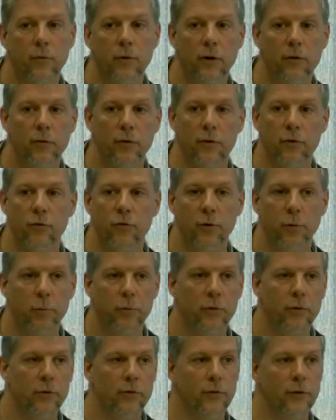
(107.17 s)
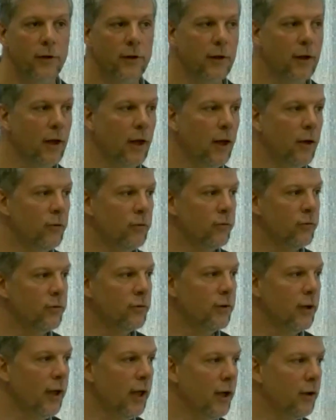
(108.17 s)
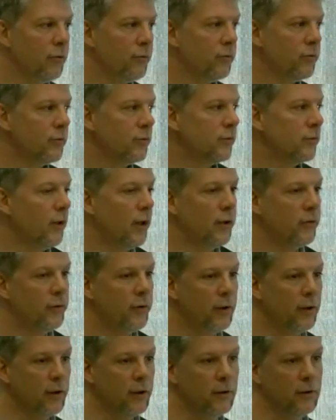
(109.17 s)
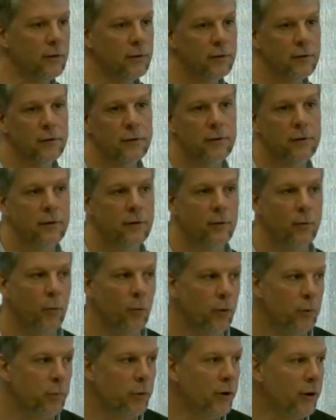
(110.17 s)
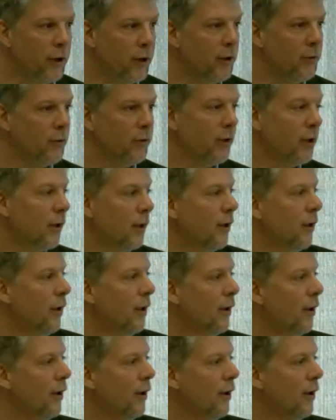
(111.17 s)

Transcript: whatever, triple decaf, half latte, wood pine thing.